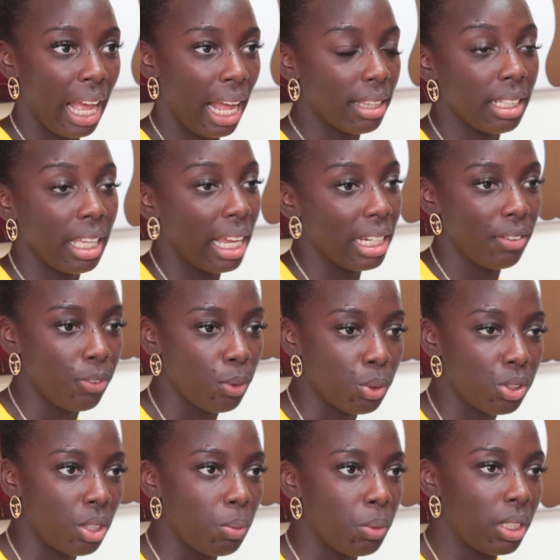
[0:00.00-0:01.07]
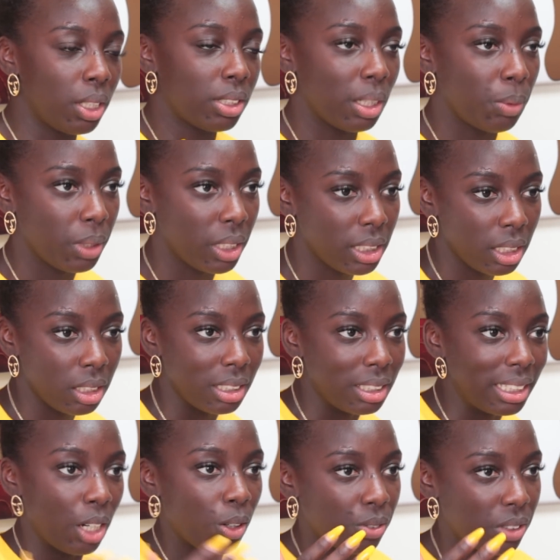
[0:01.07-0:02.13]
and and if it was someone else that wanted to
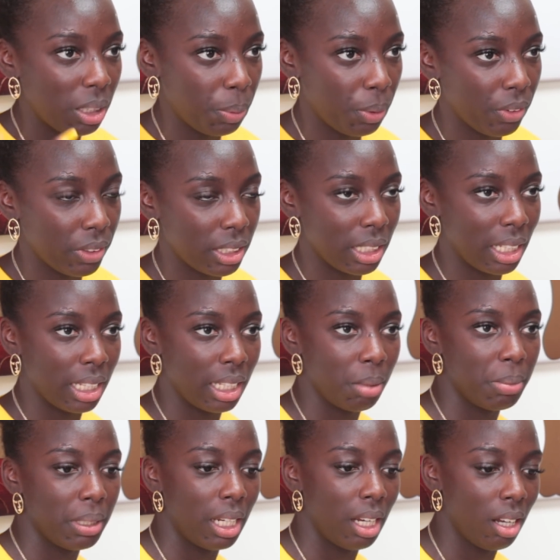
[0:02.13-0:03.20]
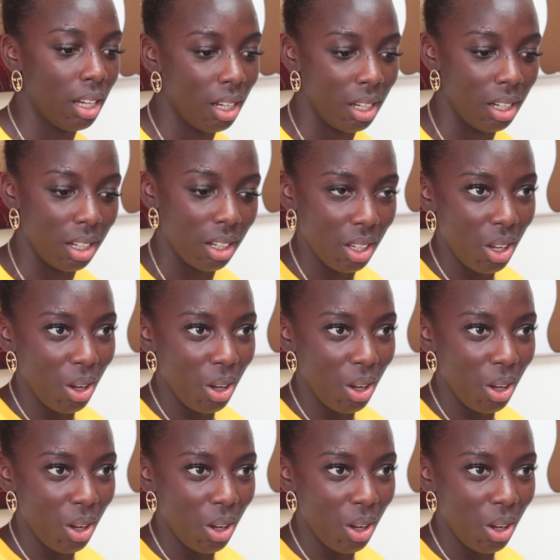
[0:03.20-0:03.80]
delve deeper into that, they'd be like, oh,